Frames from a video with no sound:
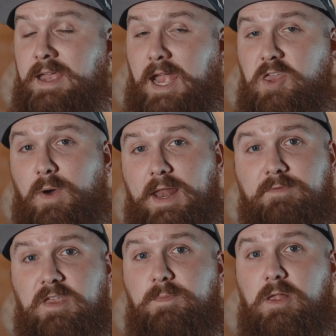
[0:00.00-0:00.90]
and you want to
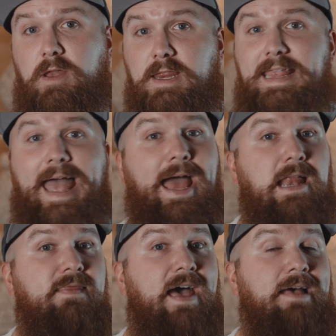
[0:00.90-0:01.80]
have the ability to
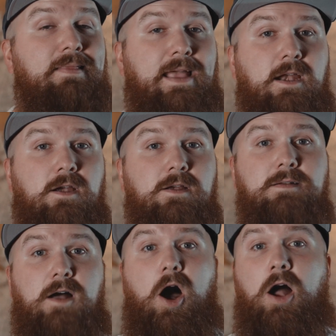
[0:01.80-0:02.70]
edit that
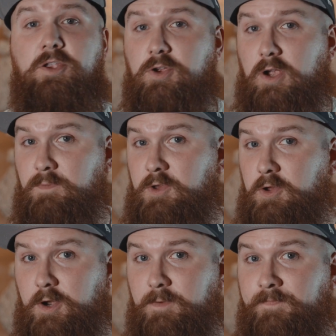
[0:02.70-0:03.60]
later on your
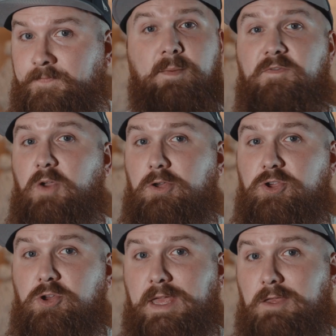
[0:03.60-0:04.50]
computer. And if you are
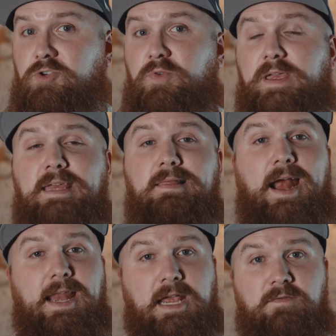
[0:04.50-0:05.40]
shooting in tricky
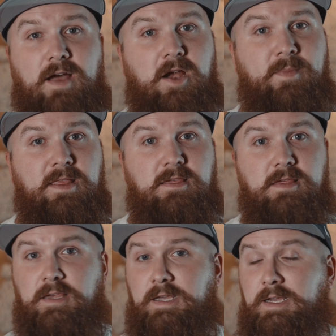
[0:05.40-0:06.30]
lighting
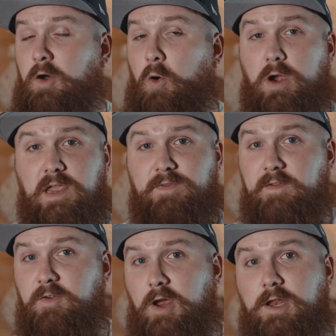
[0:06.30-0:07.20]
environments, or even
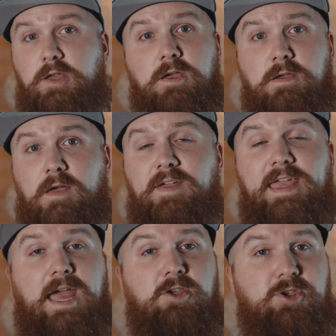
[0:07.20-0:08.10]
if you're on a
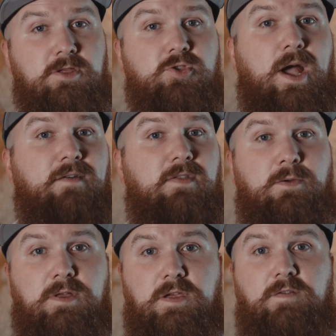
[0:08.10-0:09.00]
vacation
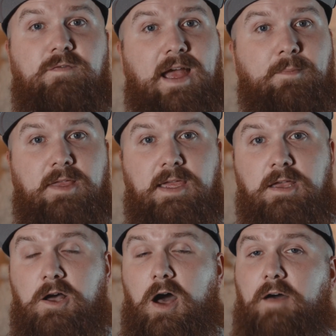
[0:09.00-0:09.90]
traveling with your family,
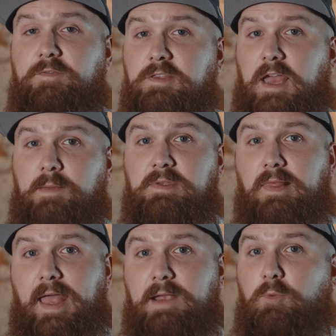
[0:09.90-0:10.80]
oftentimes
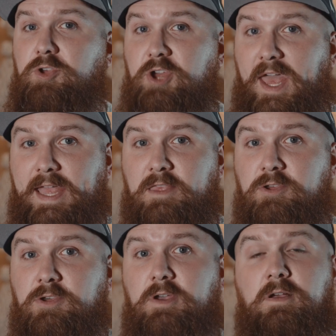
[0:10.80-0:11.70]
light will
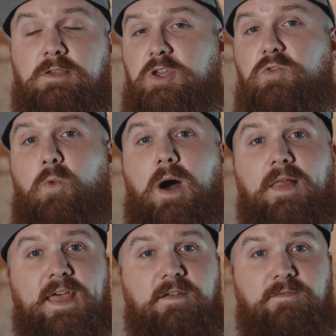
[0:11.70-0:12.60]
change, so you
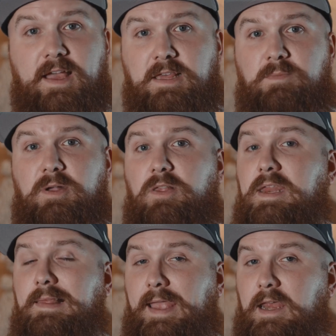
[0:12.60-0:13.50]
want that
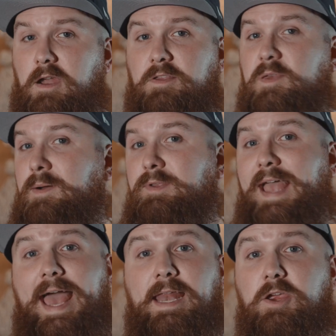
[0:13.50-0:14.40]
flexibility later to be able
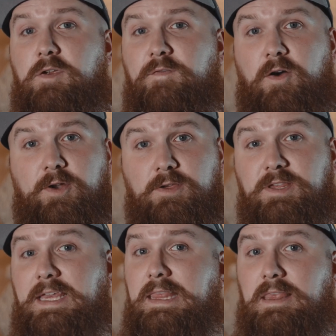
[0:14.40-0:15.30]
to edit your
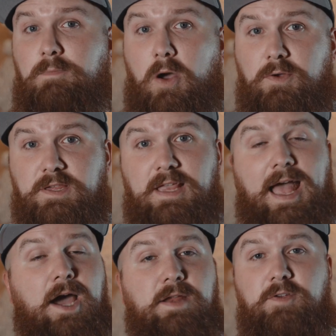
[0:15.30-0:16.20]
photos to get the
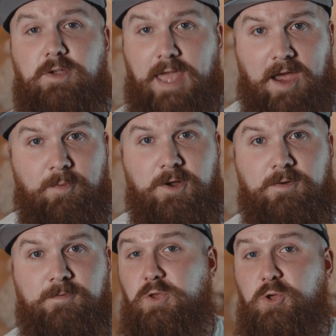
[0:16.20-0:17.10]
most out of your camera.
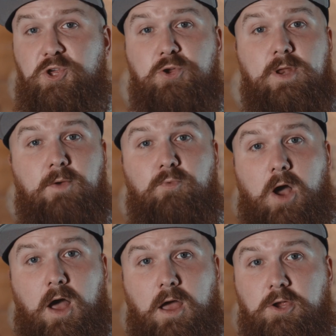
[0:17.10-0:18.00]
When you shoot in
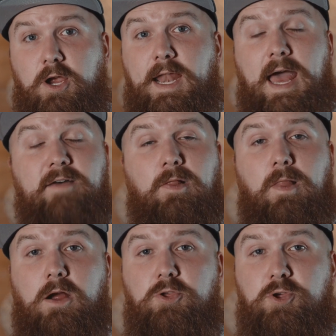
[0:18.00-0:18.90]
RAW, you're gonna have a
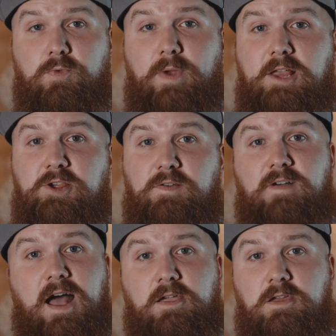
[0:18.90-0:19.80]
larger range of
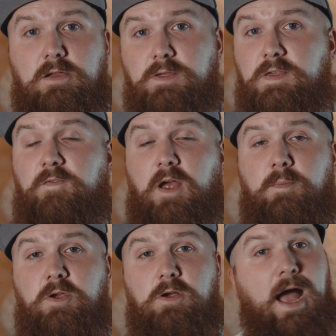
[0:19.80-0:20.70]
values
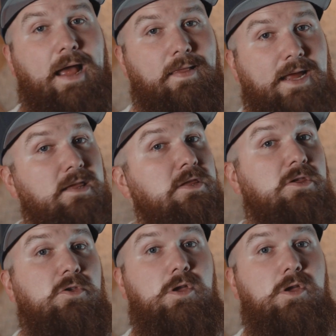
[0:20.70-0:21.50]
from your highlights to